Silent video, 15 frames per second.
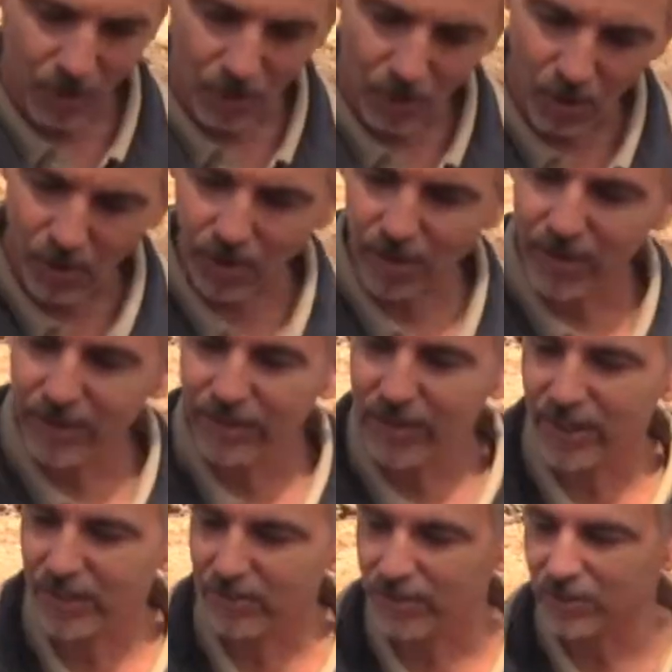all
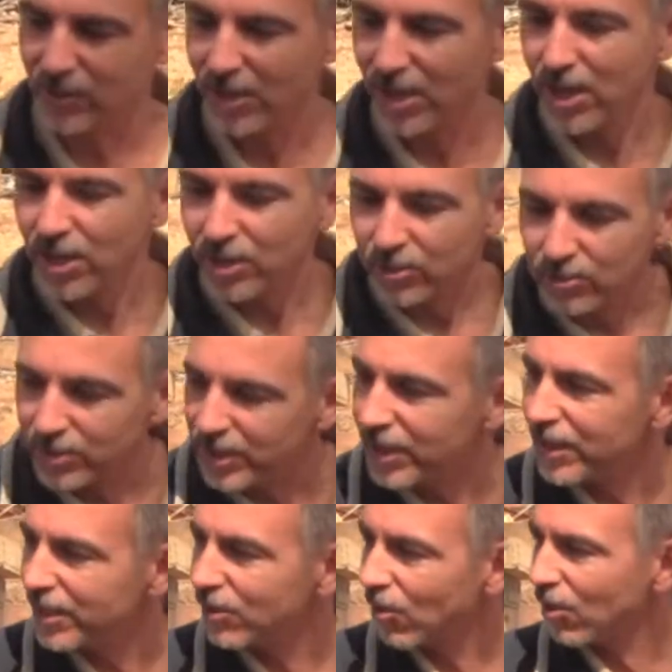continuous. You
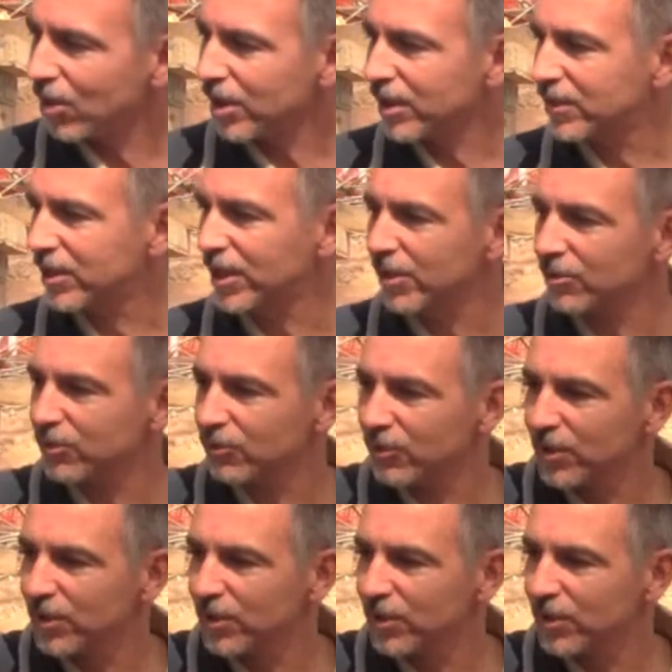need all continuous